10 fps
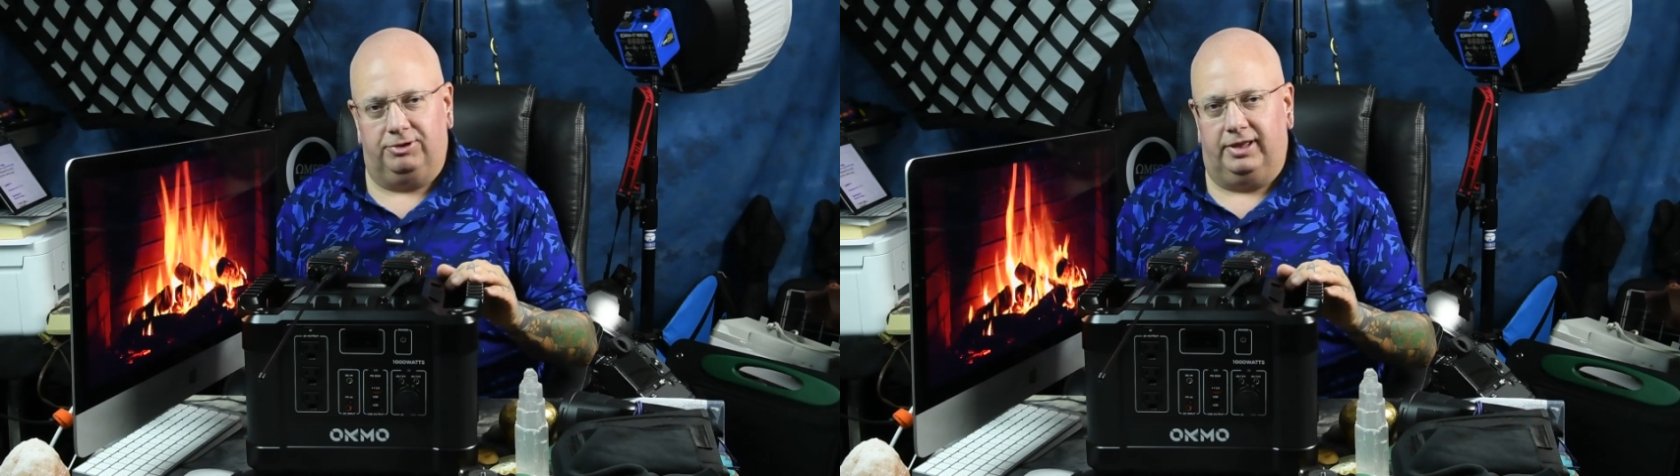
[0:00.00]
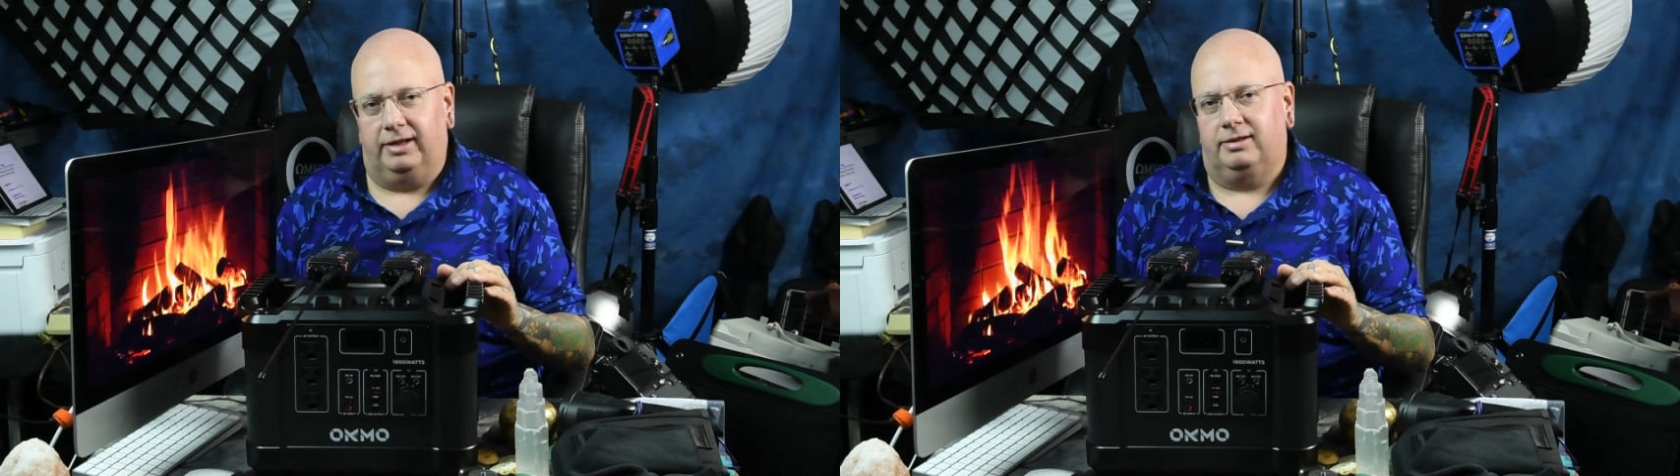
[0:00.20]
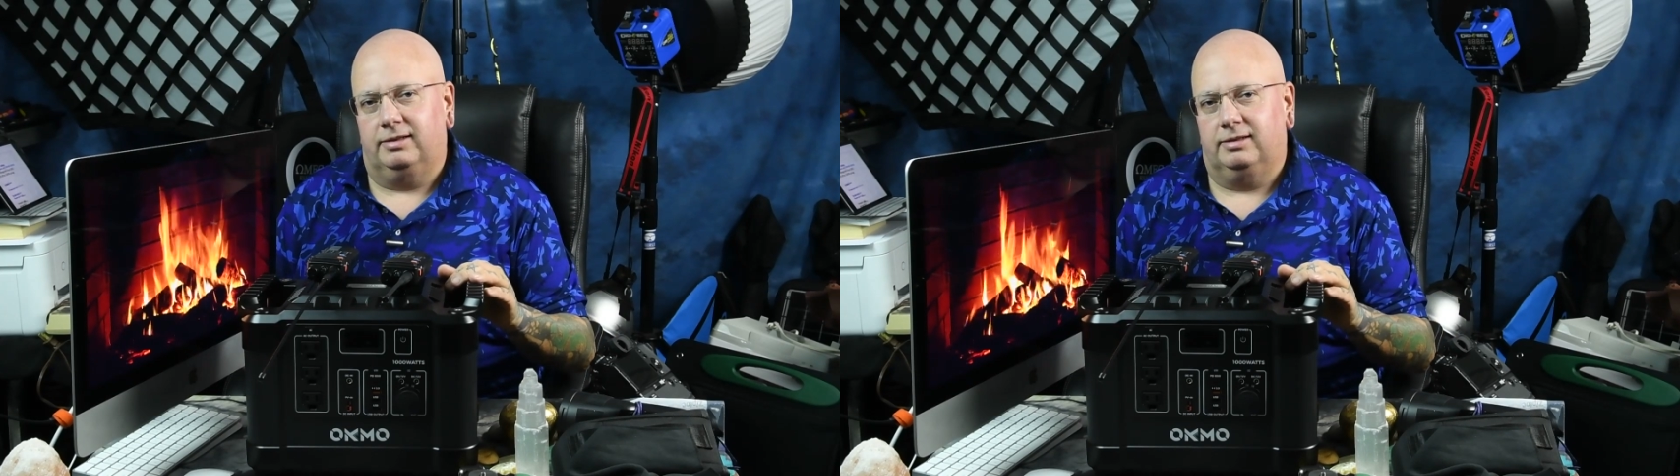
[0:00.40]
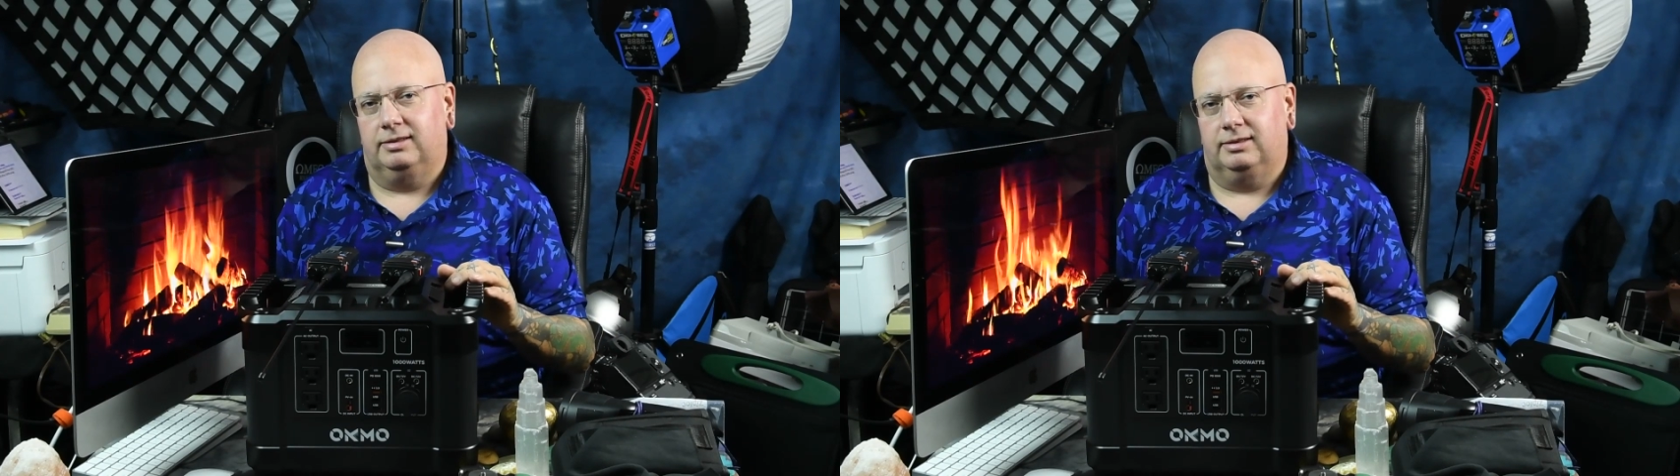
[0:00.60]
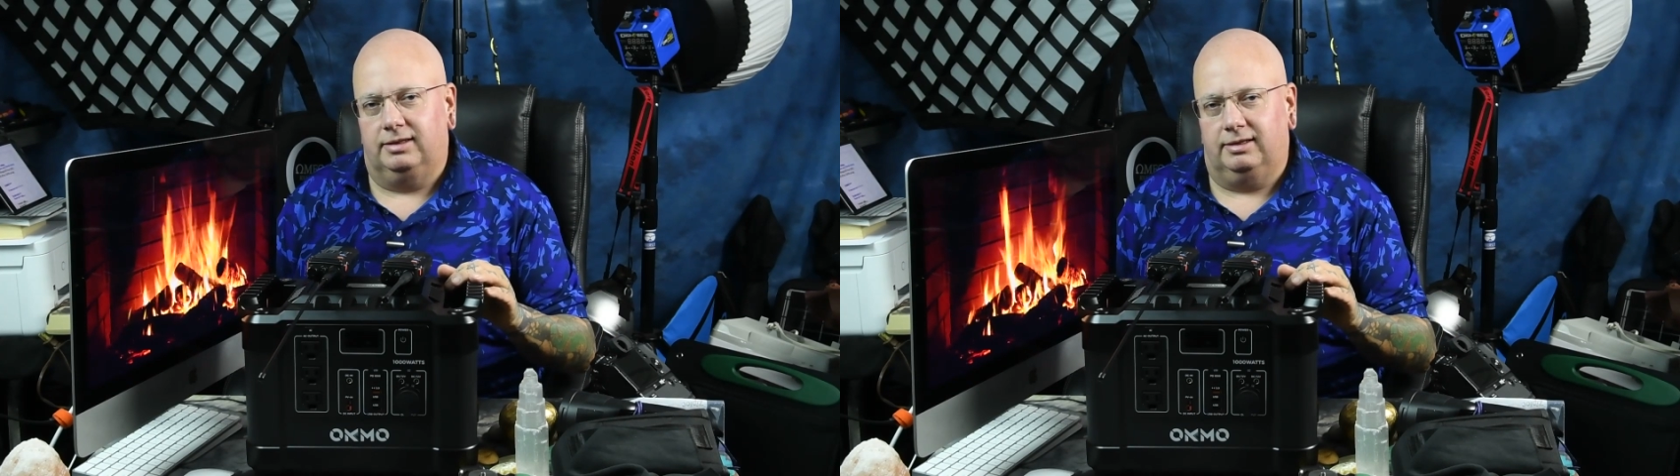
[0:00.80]
for that.
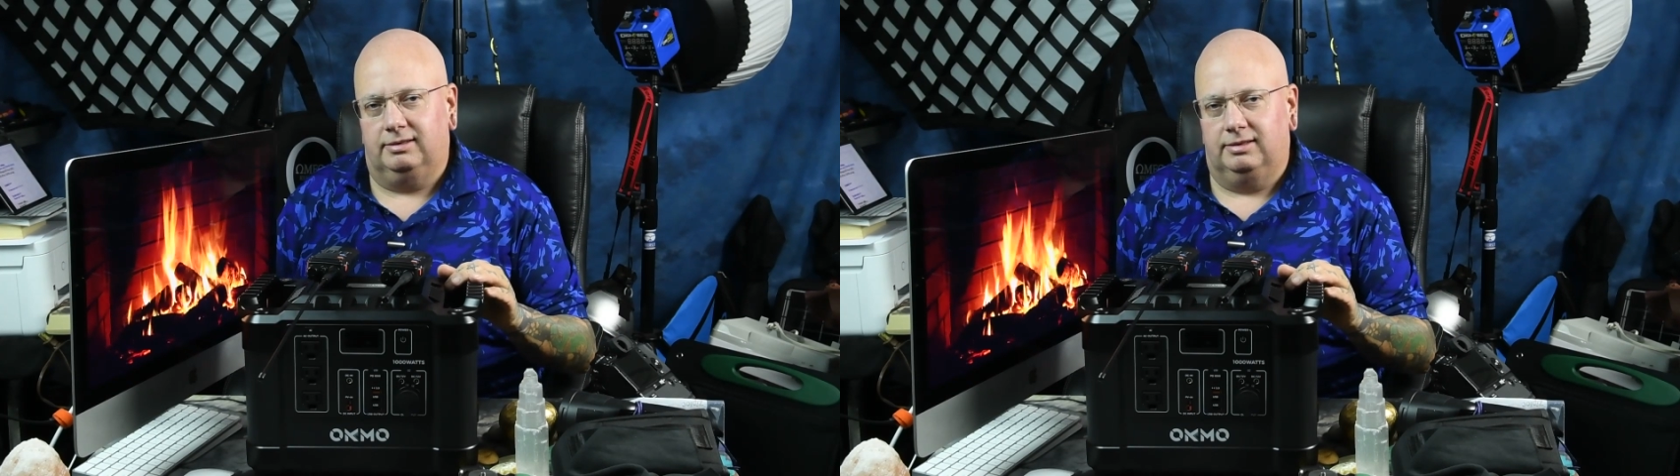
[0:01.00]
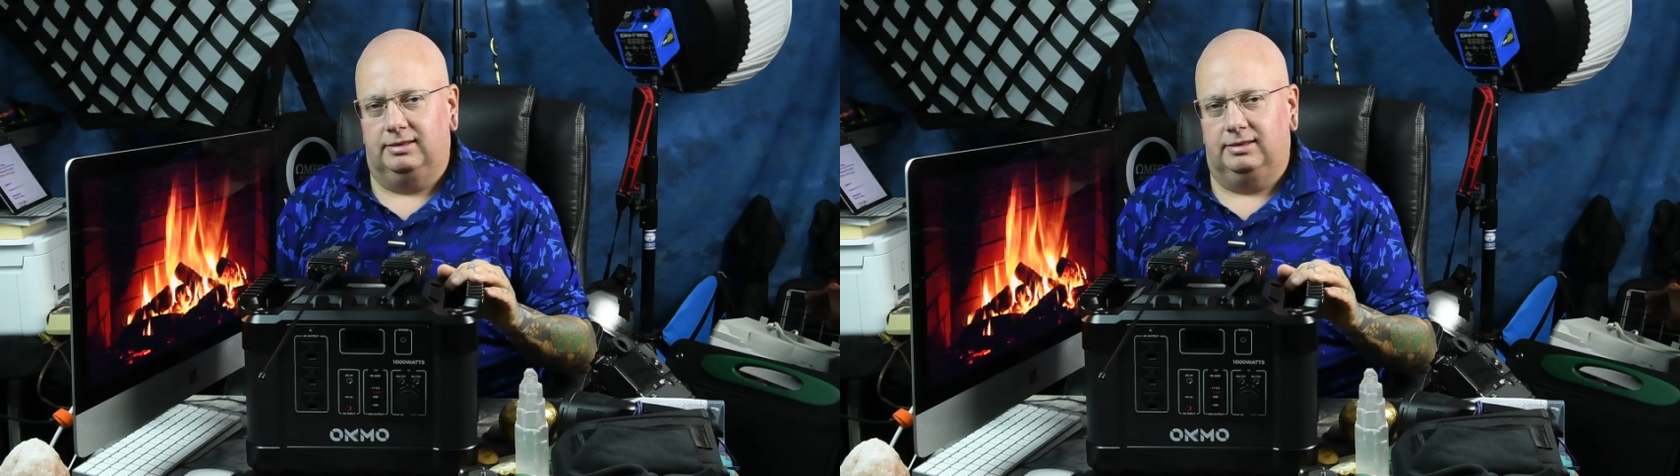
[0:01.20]
Yeah,